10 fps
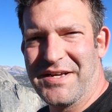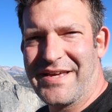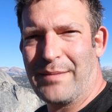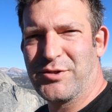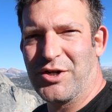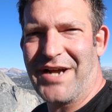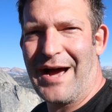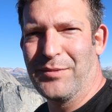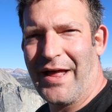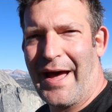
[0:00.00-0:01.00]
to capture a
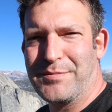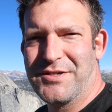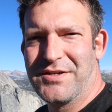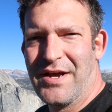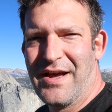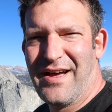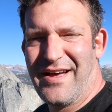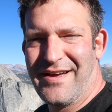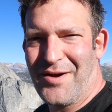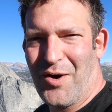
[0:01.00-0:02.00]
time lapse,
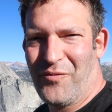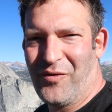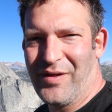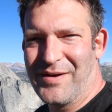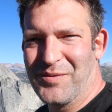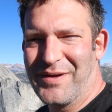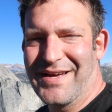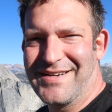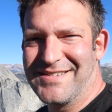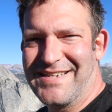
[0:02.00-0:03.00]
and hopefully we
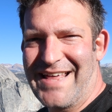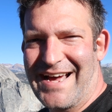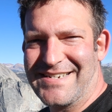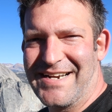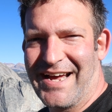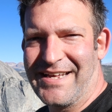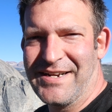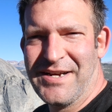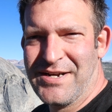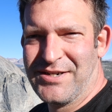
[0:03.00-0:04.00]
get to see that tonight
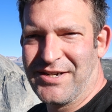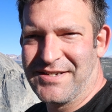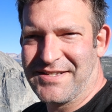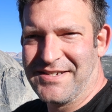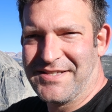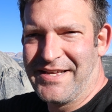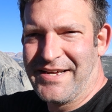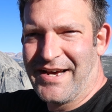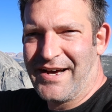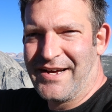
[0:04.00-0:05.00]
just as
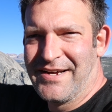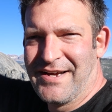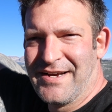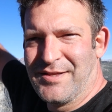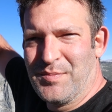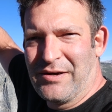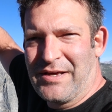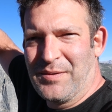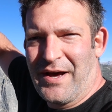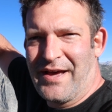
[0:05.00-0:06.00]
the
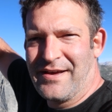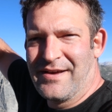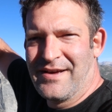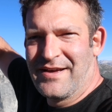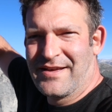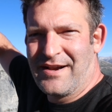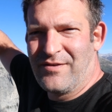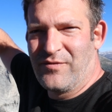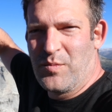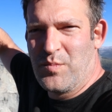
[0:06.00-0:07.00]
Milky Way kind
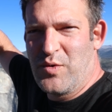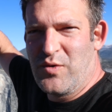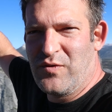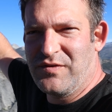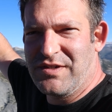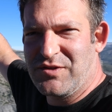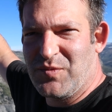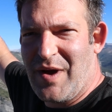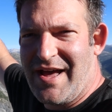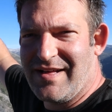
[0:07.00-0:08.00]
of moves
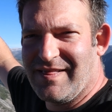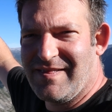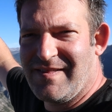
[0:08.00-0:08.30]
its way